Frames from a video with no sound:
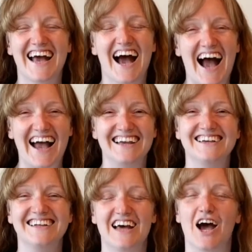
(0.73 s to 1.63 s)
Hi,
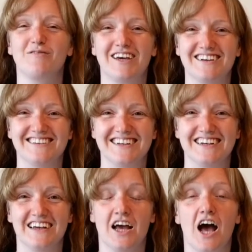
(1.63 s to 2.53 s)
I'm Kirstie,
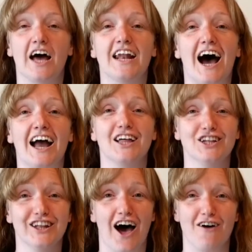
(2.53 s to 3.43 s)
and I
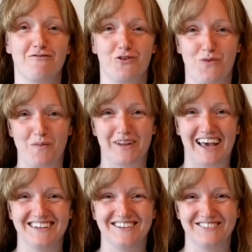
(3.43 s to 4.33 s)
love
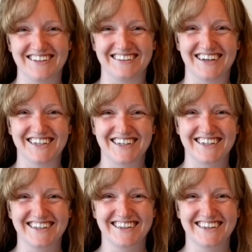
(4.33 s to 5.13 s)
replicated research.